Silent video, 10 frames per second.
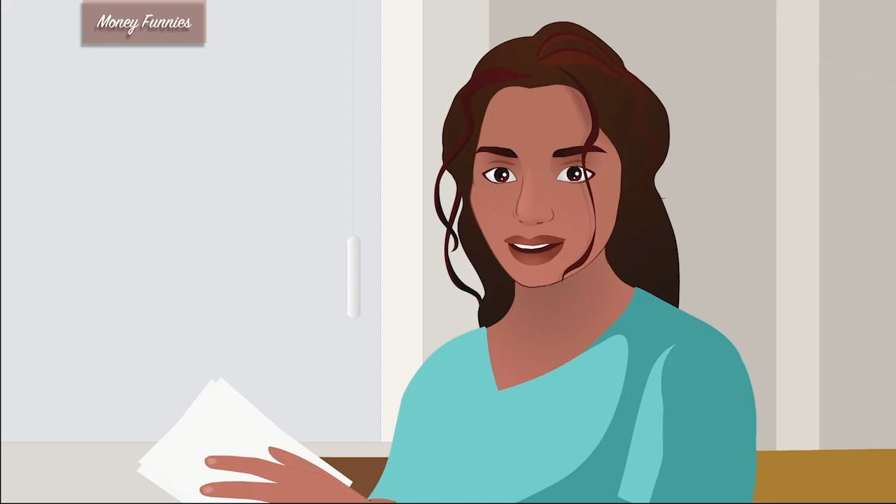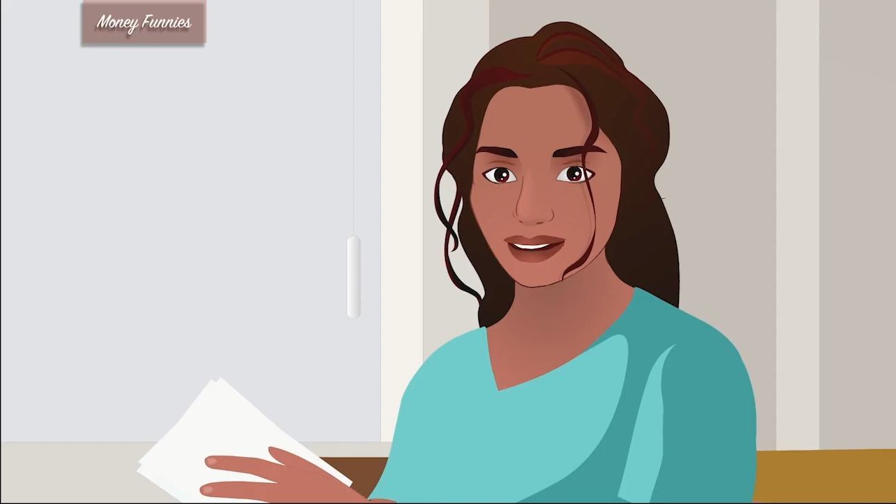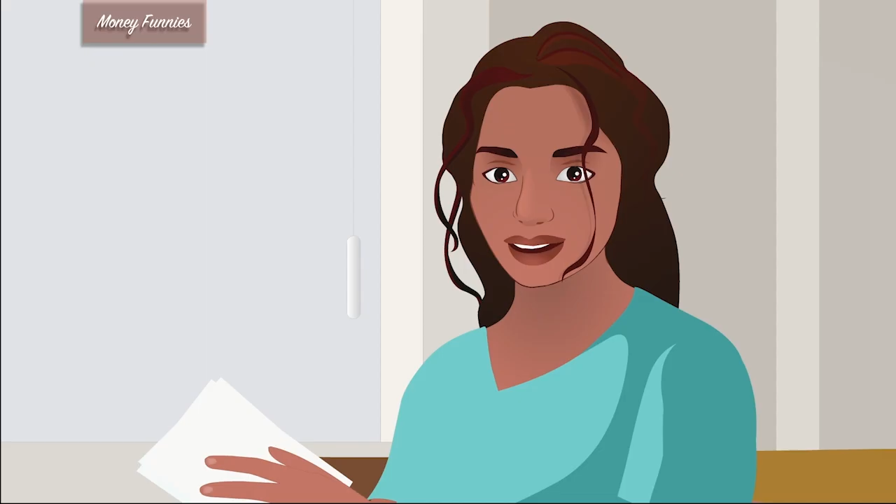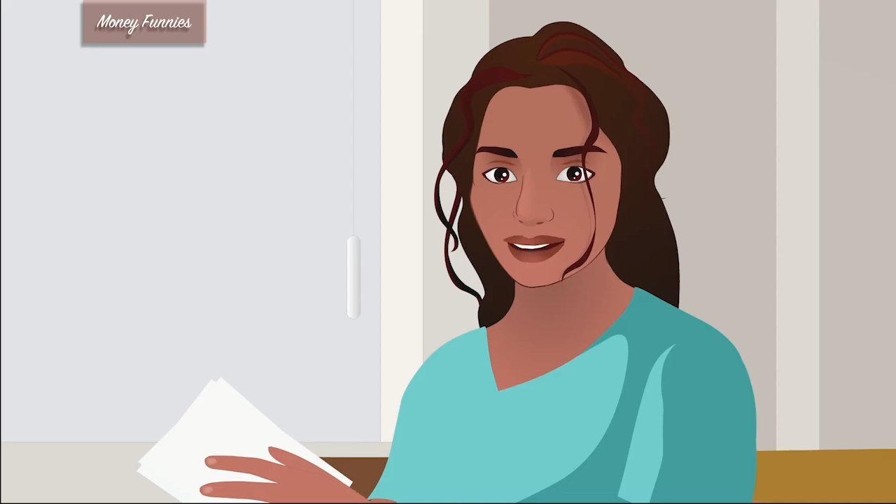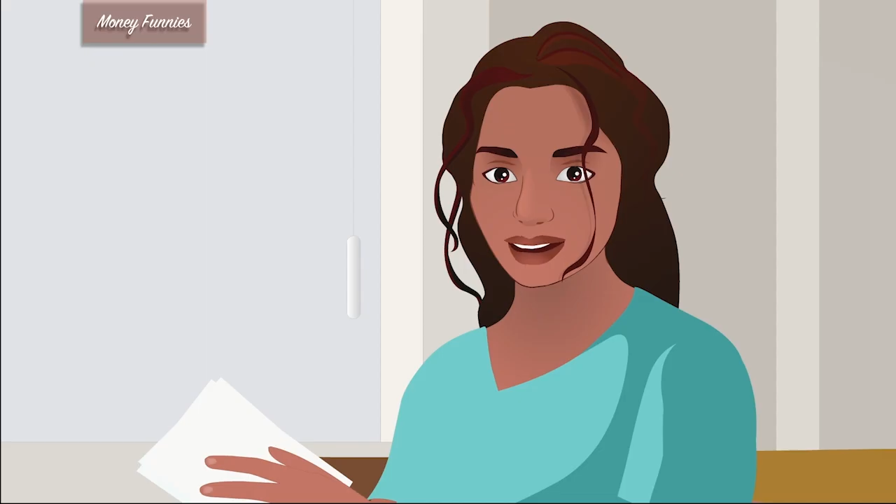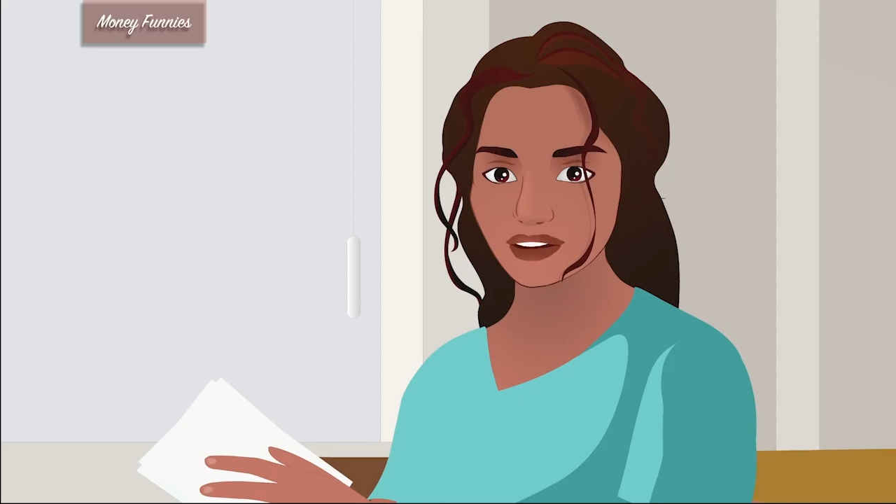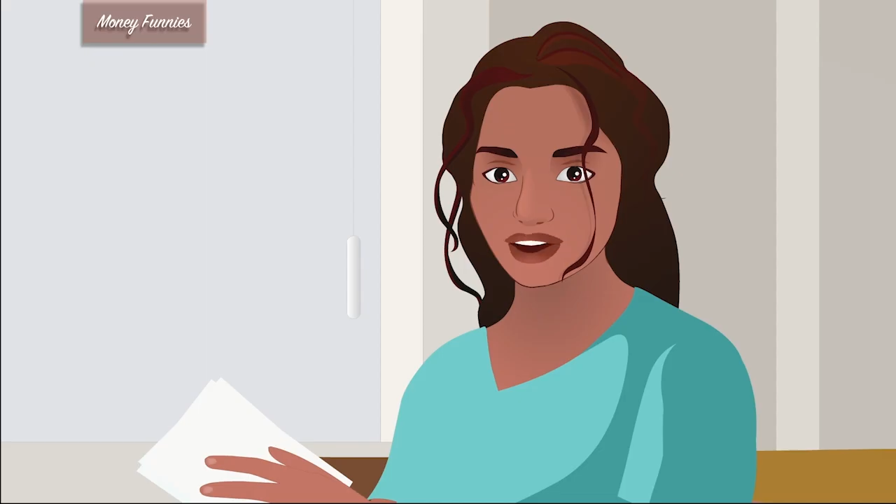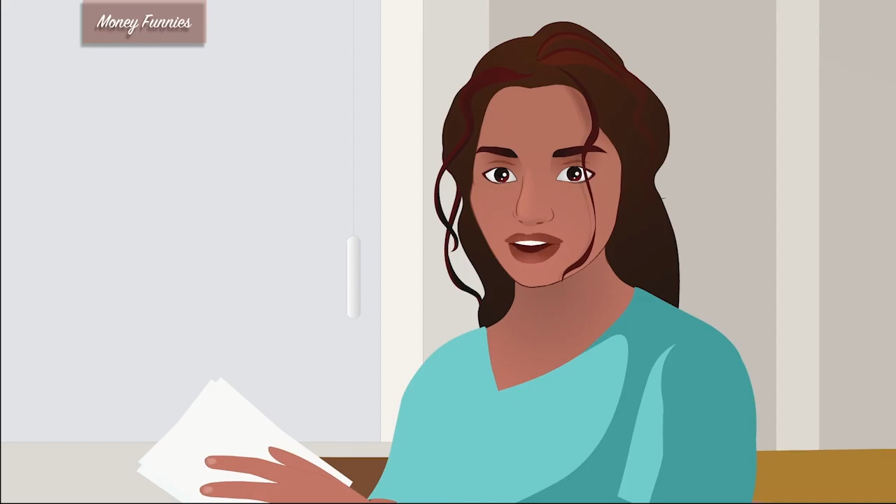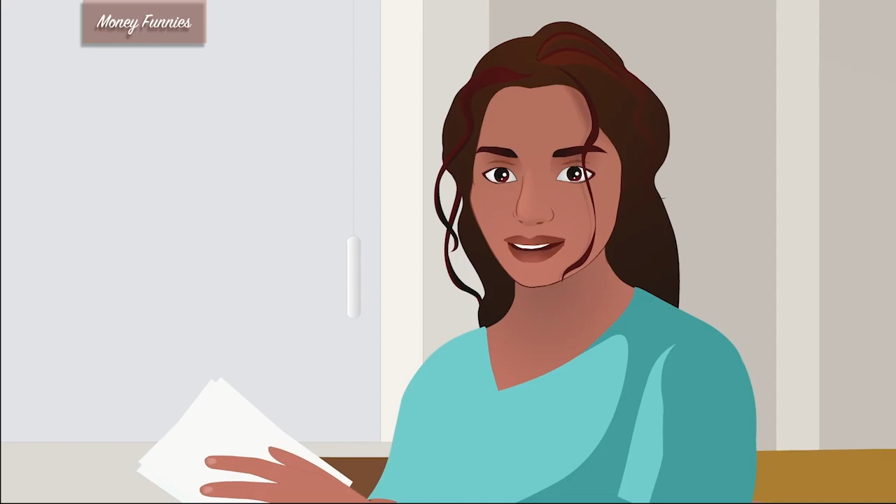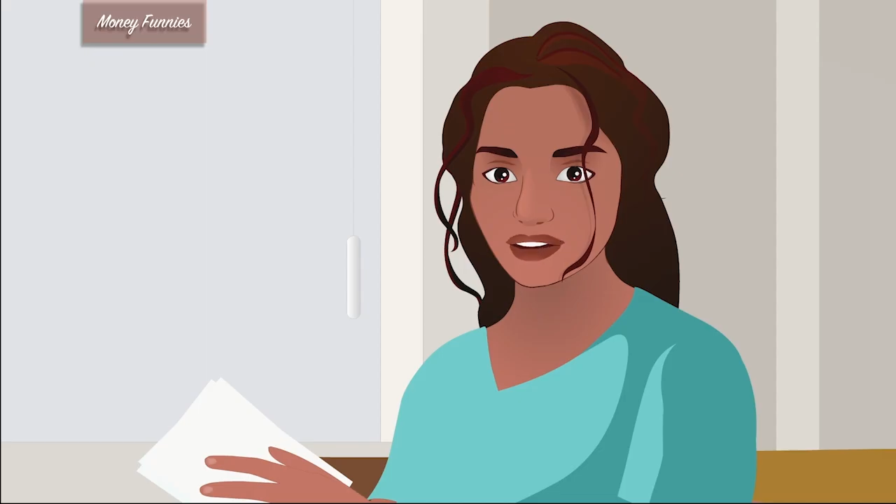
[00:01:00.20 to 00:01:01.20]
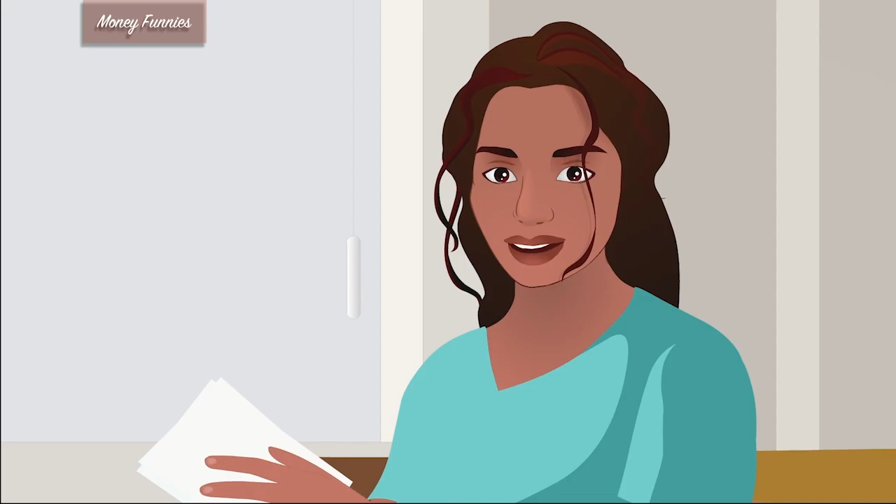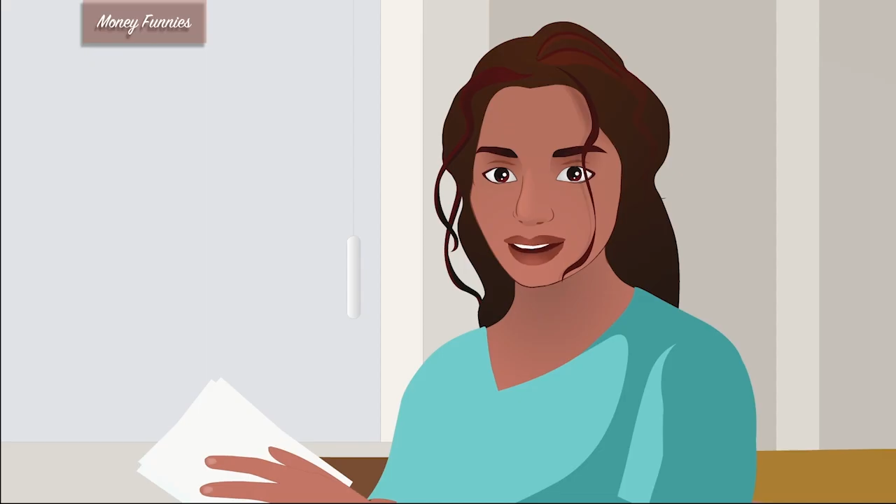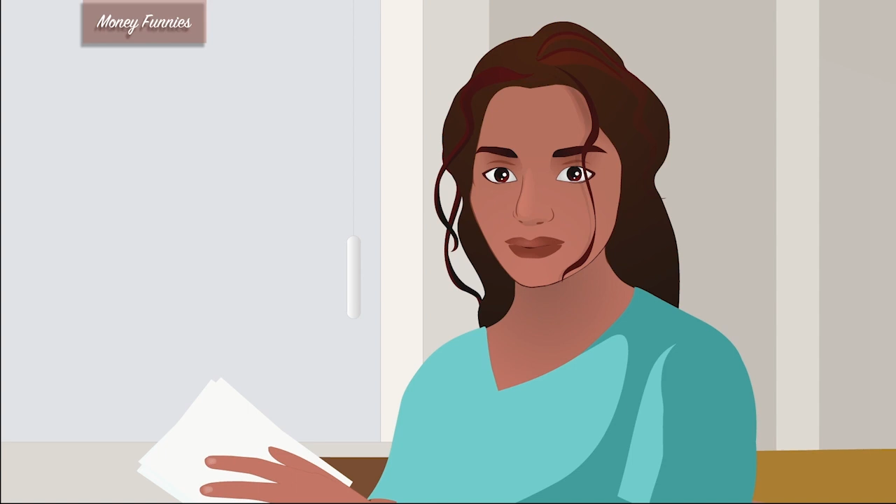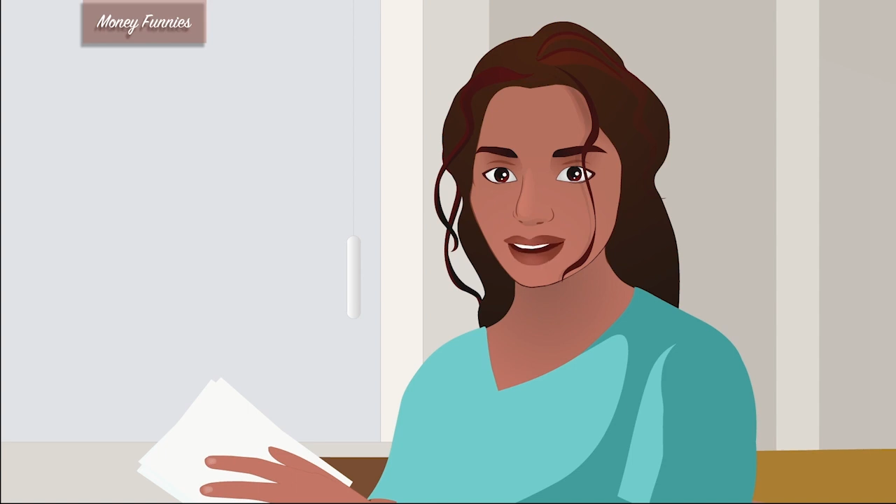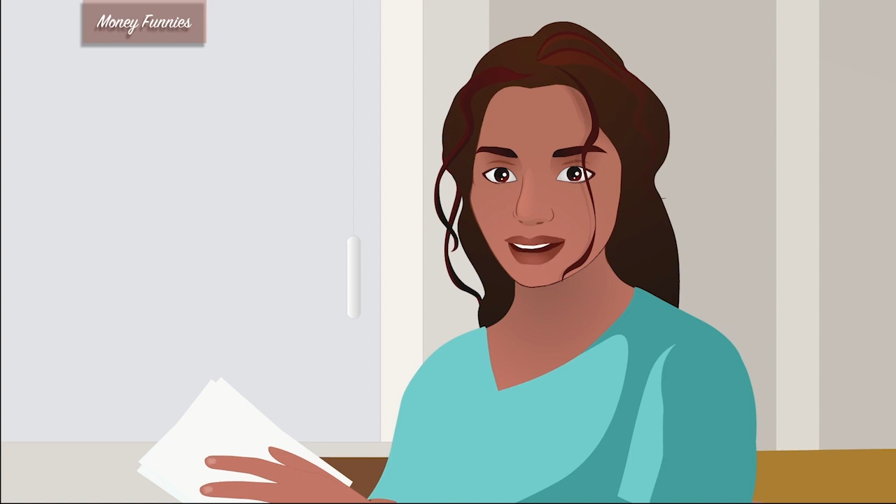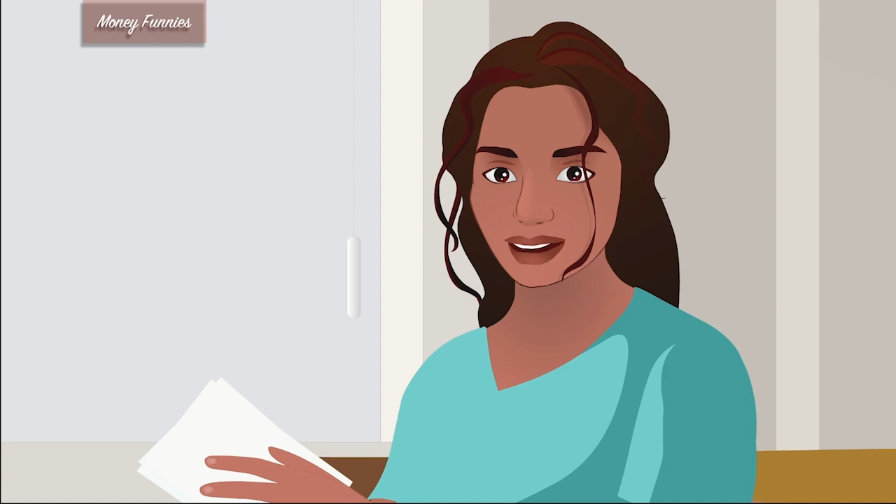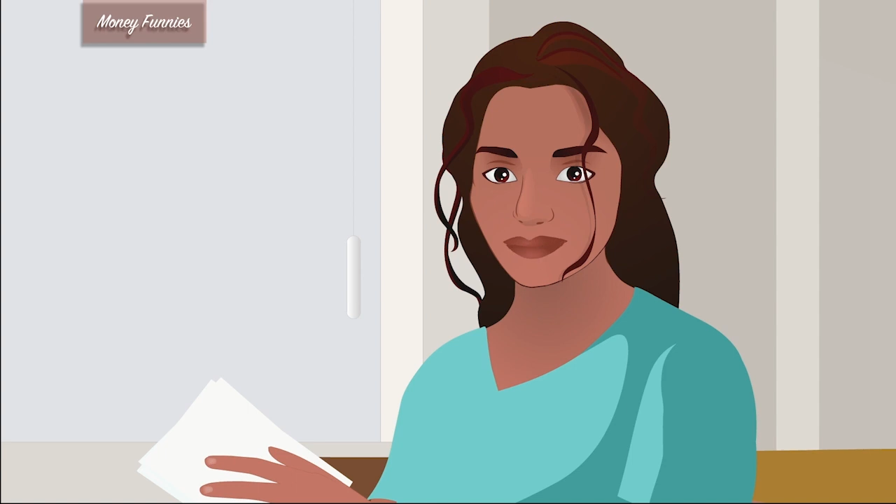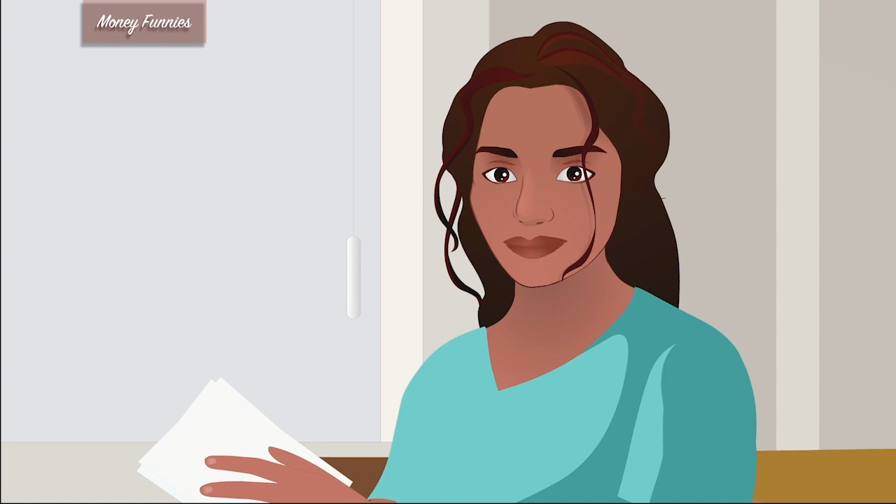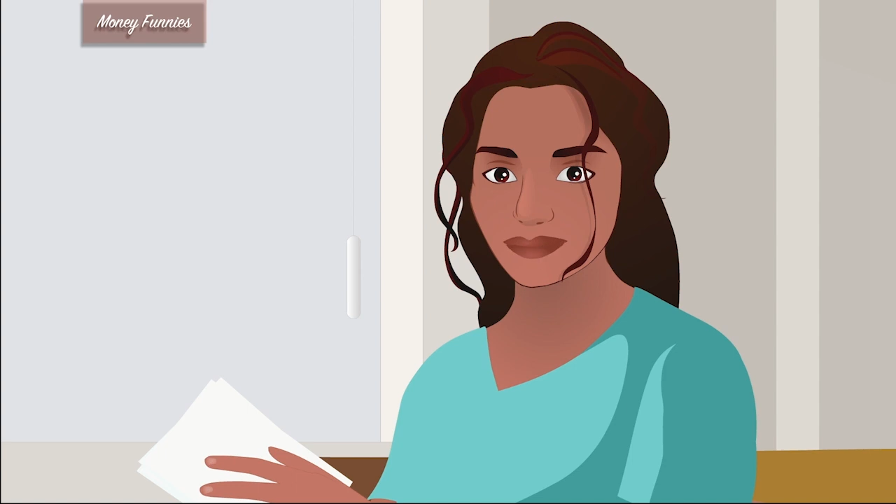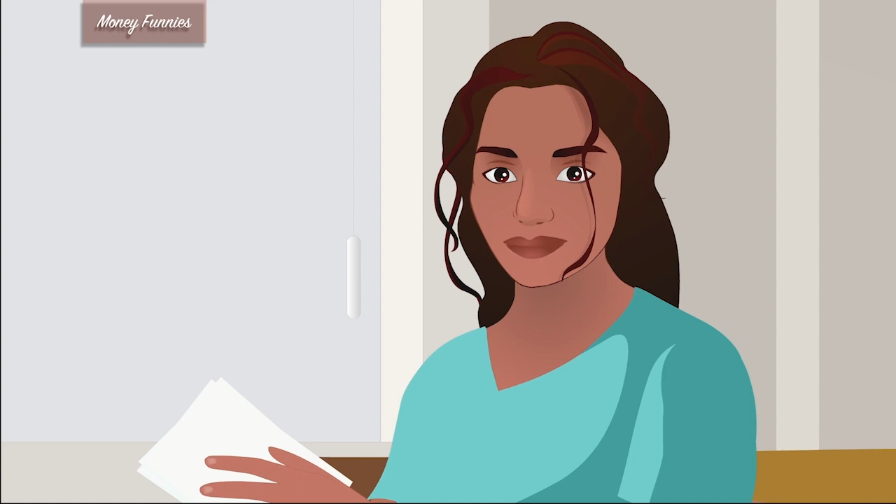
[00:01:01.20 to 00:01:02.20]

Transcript: Income is bracketed into levels,